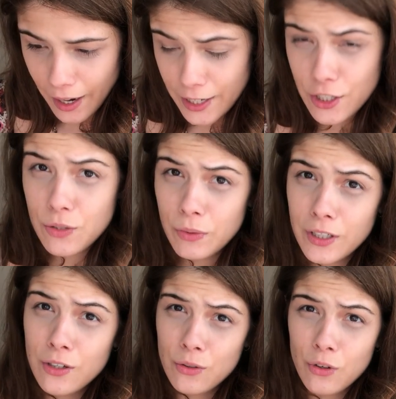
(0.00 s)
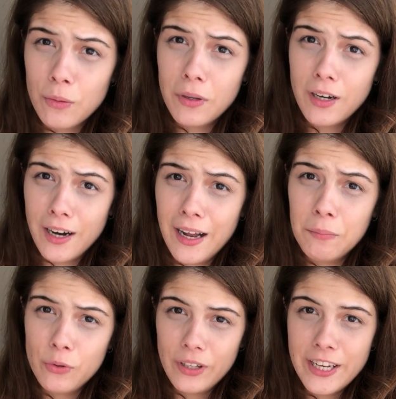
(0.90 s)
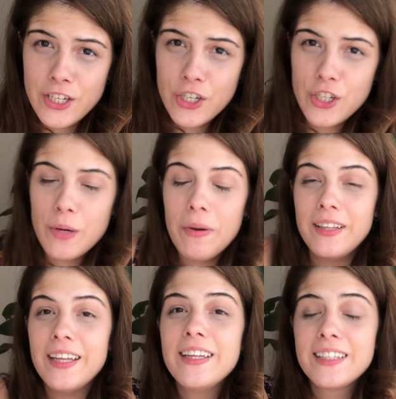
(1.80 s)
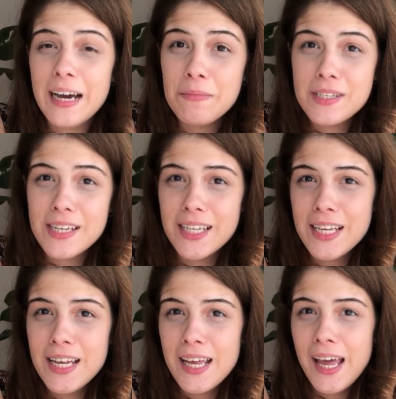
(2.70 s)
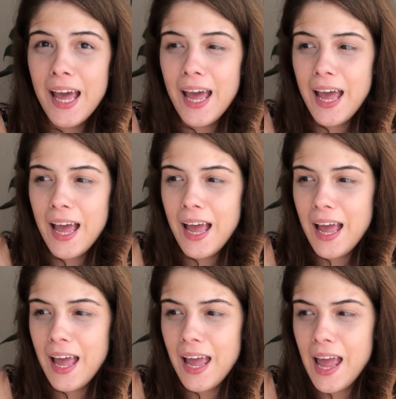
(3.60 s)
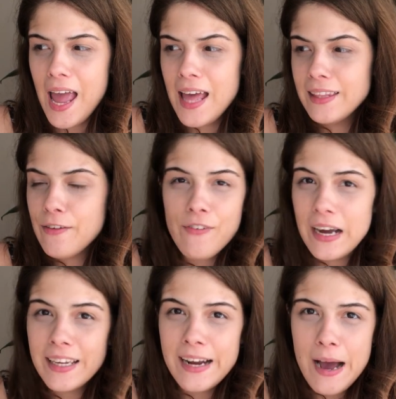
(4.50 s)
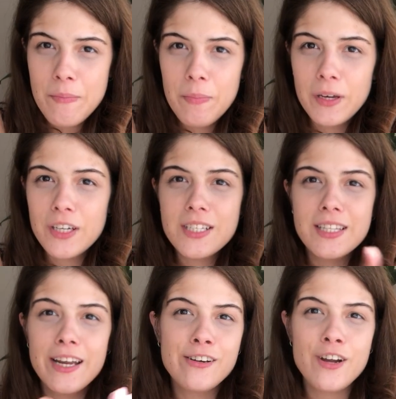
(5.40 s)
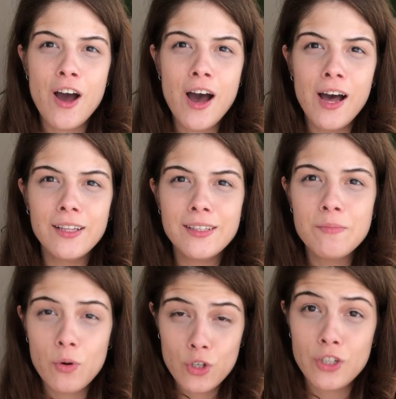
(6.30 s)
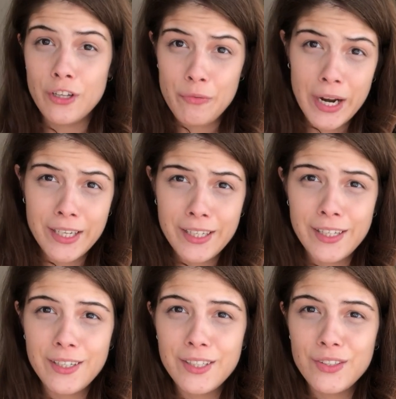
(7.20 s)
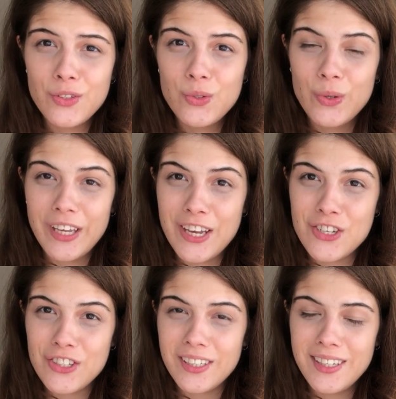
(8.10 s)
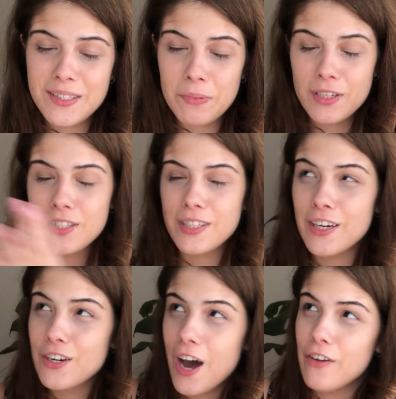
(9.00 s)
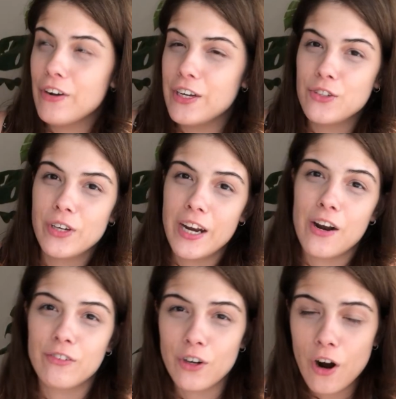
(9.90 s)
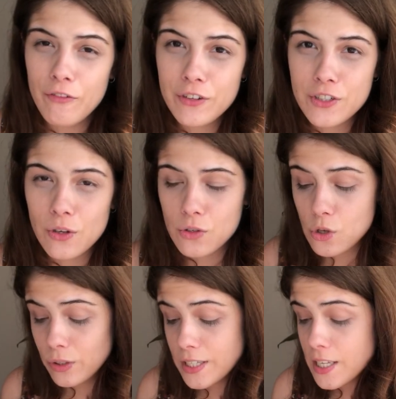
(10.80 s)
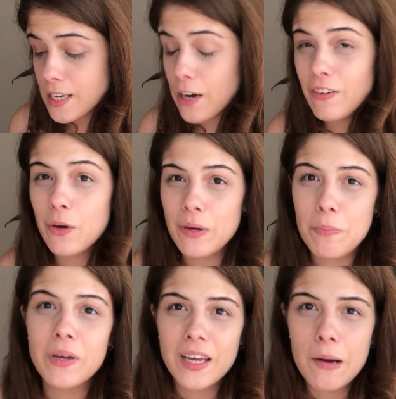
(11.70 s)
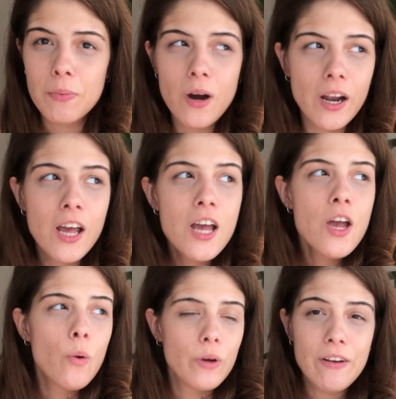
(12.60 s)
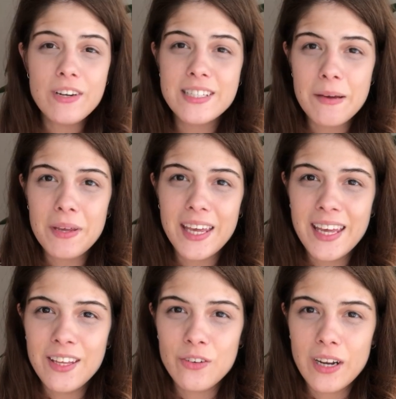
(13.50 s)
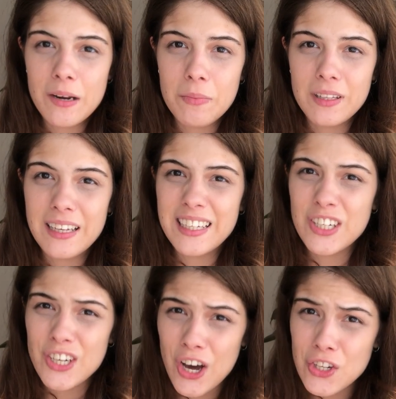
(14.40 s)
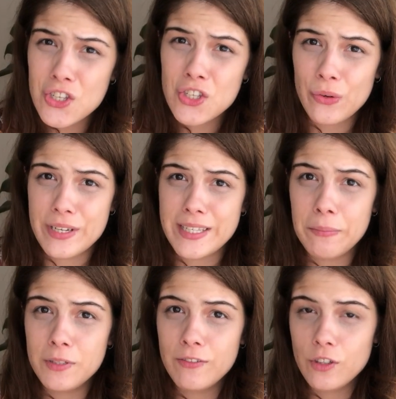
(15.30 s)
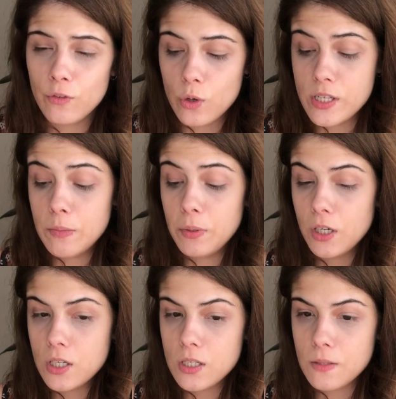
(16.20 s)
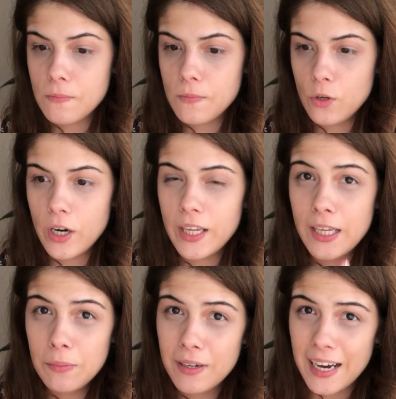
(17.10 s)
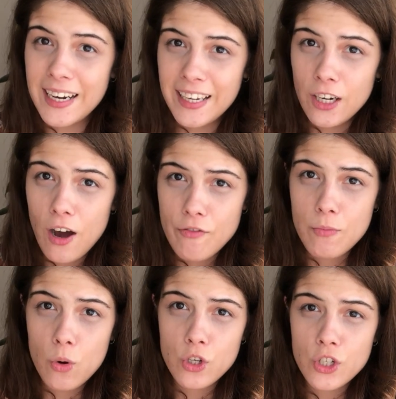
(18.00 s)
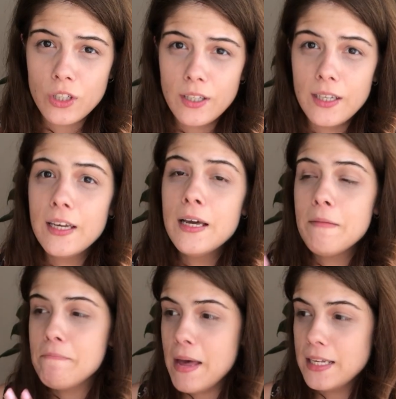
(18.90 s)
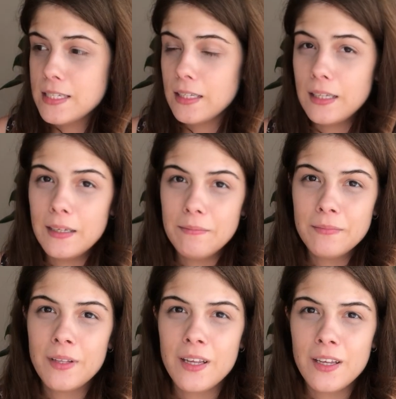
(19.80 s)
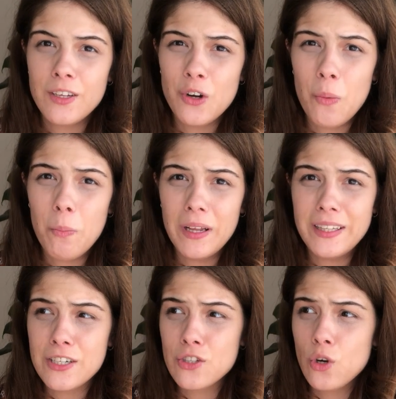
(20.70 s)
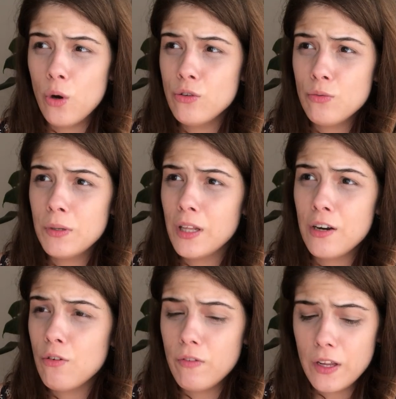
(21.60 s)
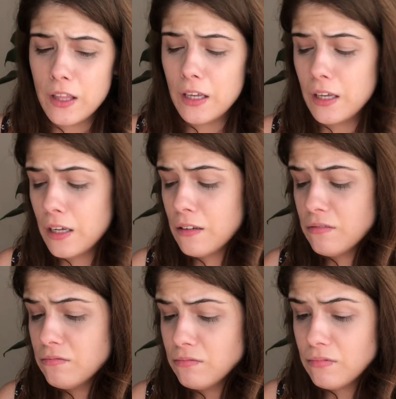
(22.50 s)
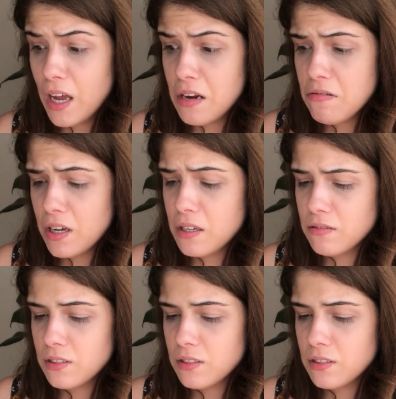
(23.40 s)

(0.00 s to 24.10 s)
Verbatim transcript: I just want a normal, calm relationship. And then it comes in and they fuck it up because they're not emotionally ready to engage in this, because they're not ready to get out of their comfort zone. So this is kind of like what I'm picking up on. Whatever's coming in, you're gonna be like not so receptive towards it, because you're gonna keep cutting it off emotionally, mentally, you know, but there's going to be a lot of overthinking anyway.